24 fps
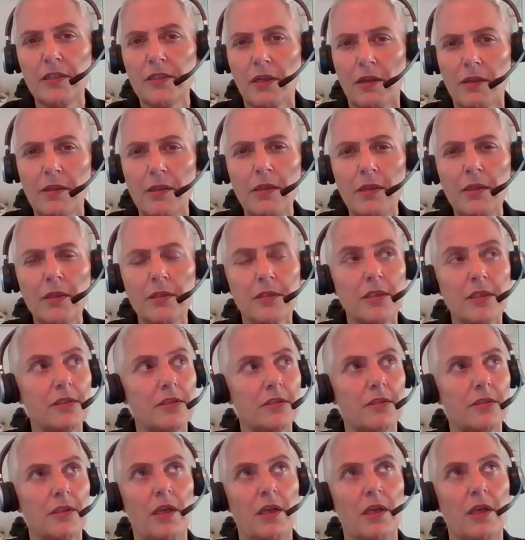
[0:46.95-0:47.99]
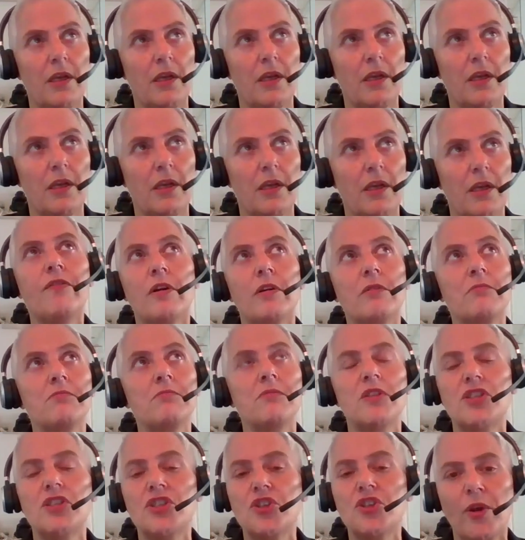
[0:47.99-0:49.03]
I think it is over
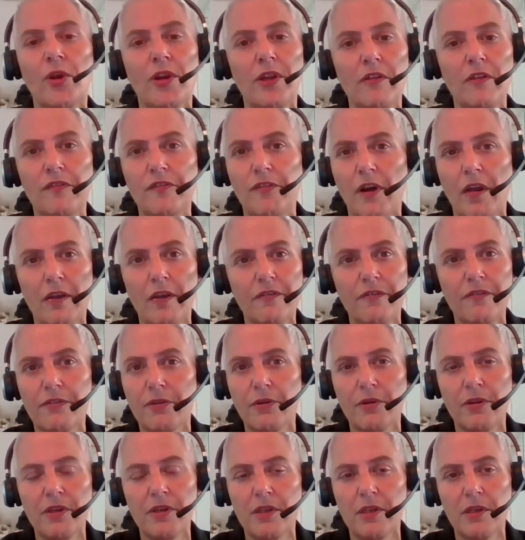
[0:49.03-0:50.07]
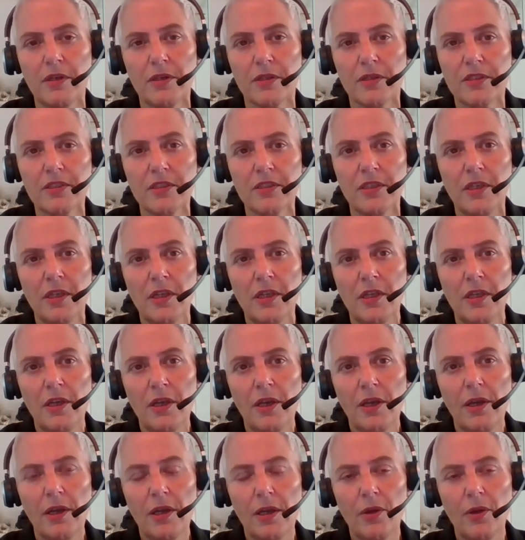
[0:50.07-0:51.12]
25, 30 years,
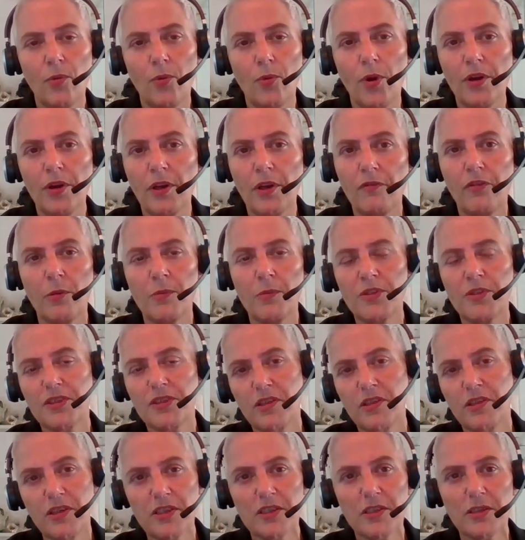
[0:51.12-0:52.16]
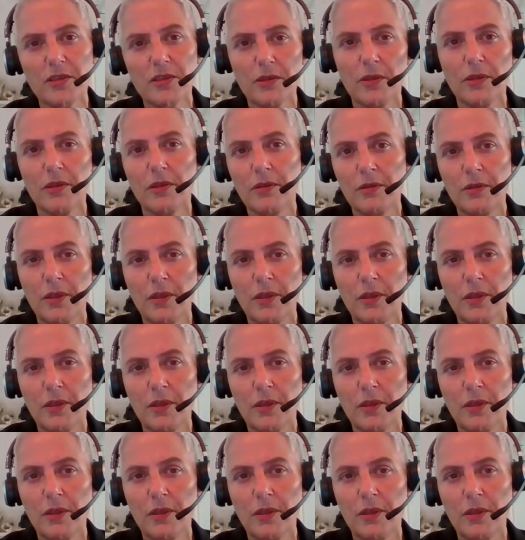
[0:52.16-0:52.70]
working from statistical